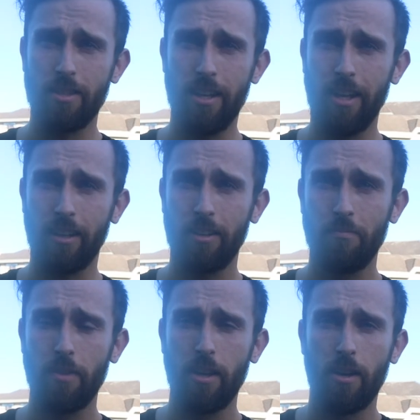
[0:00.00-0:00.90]
for the
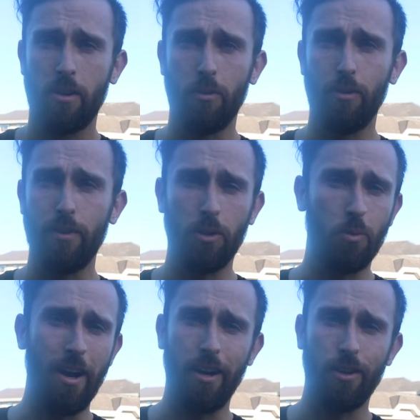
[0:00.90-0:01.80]
homeless, we
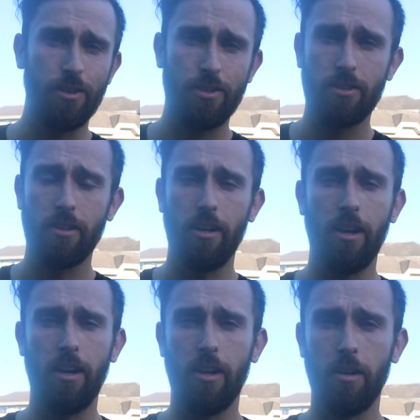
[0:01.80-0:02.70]
decided to go
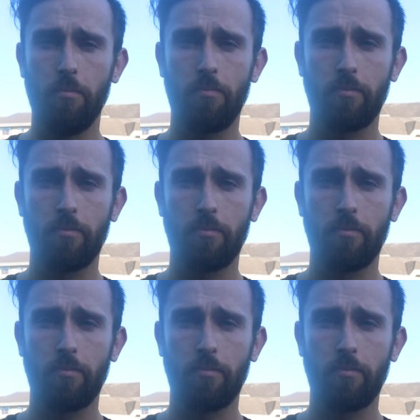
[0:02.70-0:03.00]
investigate.